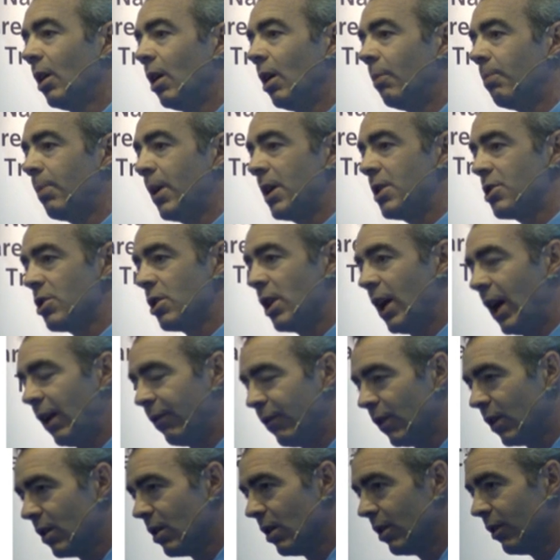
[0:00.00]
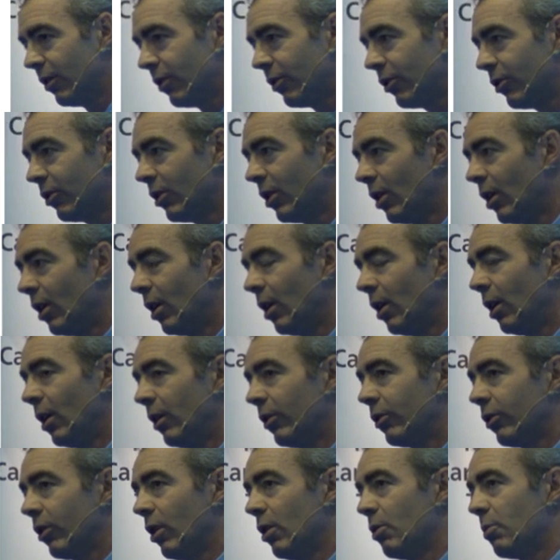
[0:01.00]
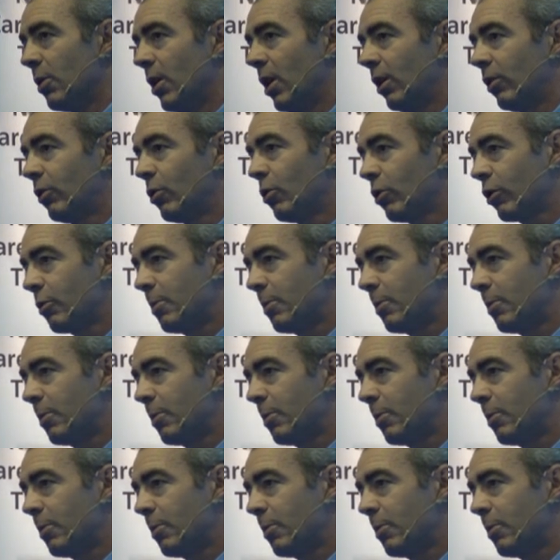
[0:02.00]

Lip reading: and patient advocates. So when I talked